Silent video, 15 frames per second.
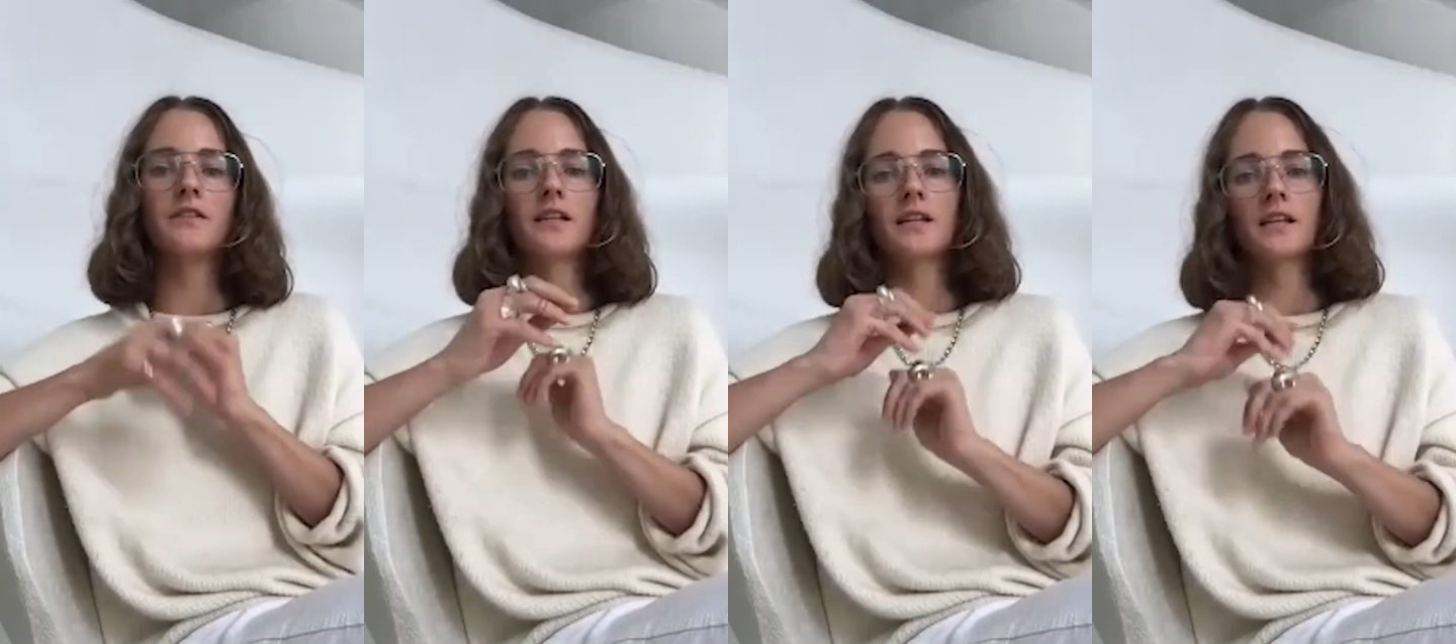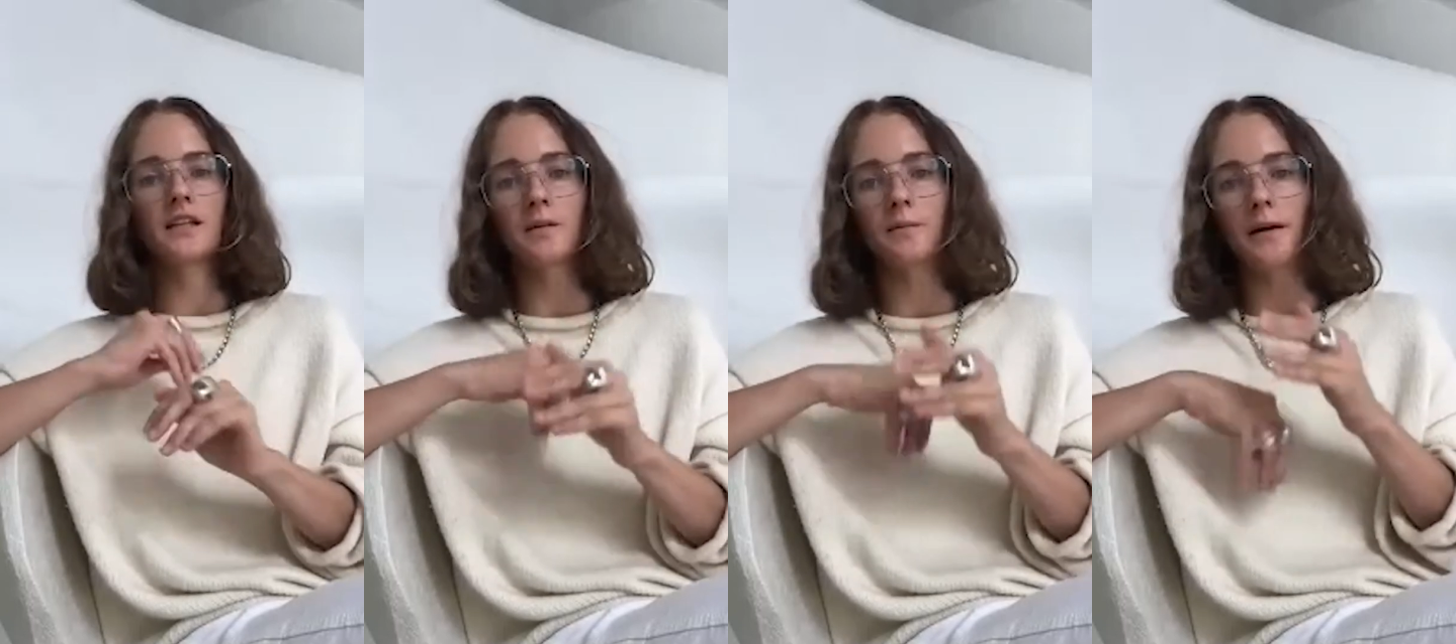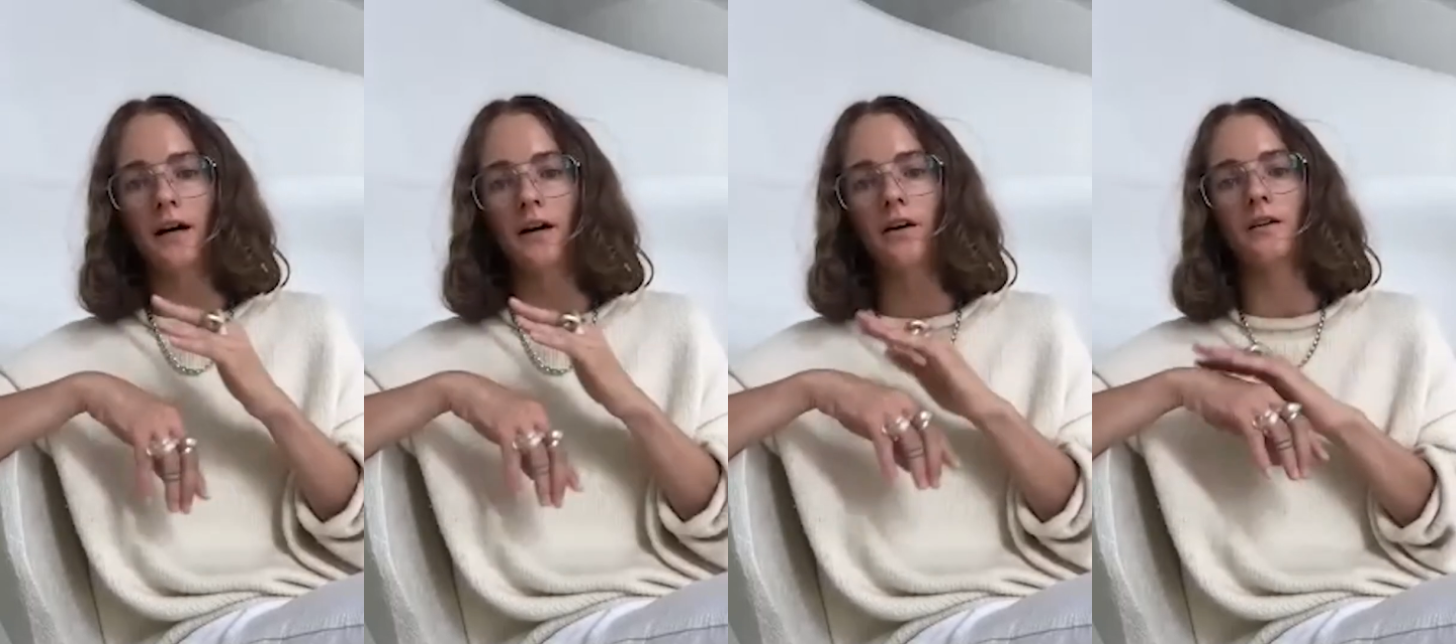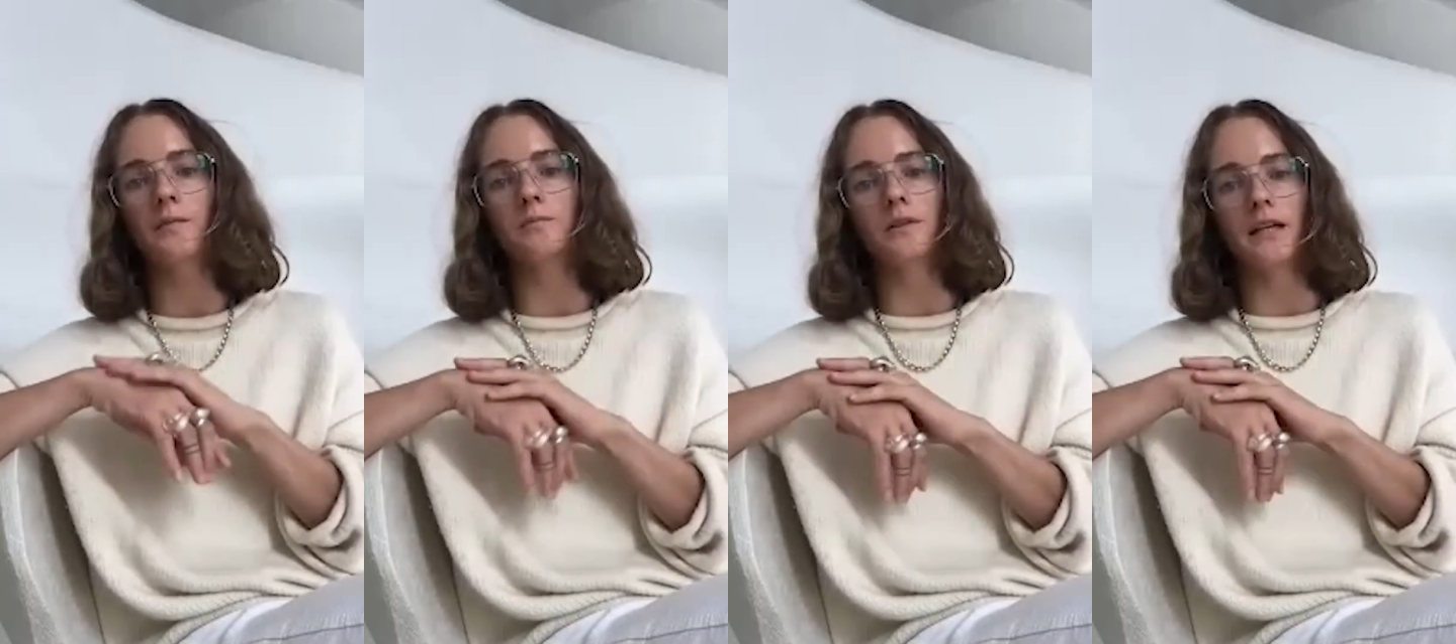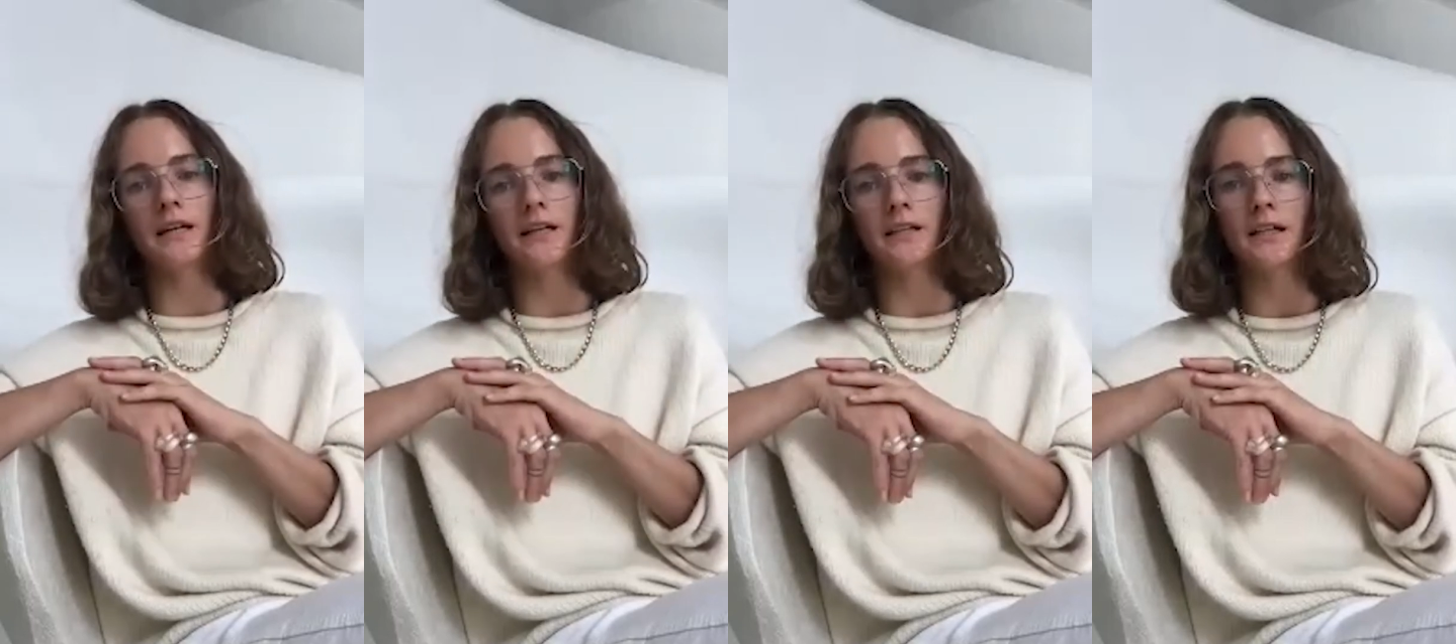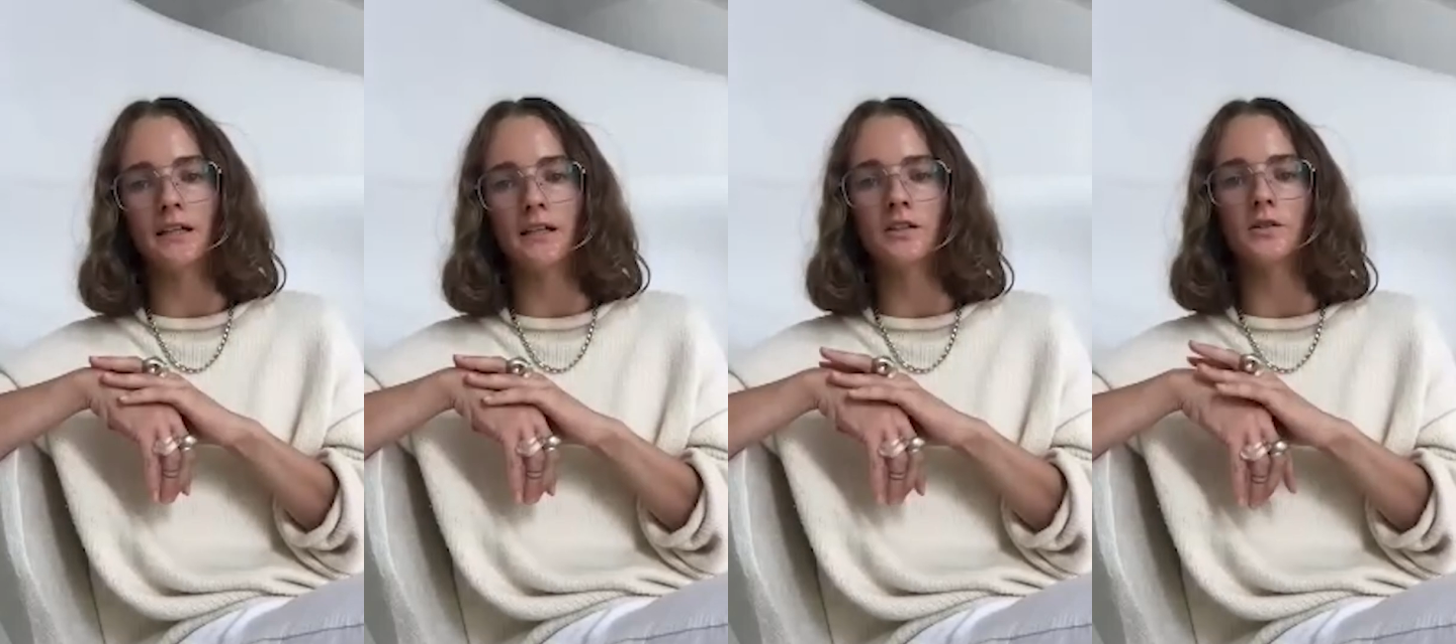thinking about and planning and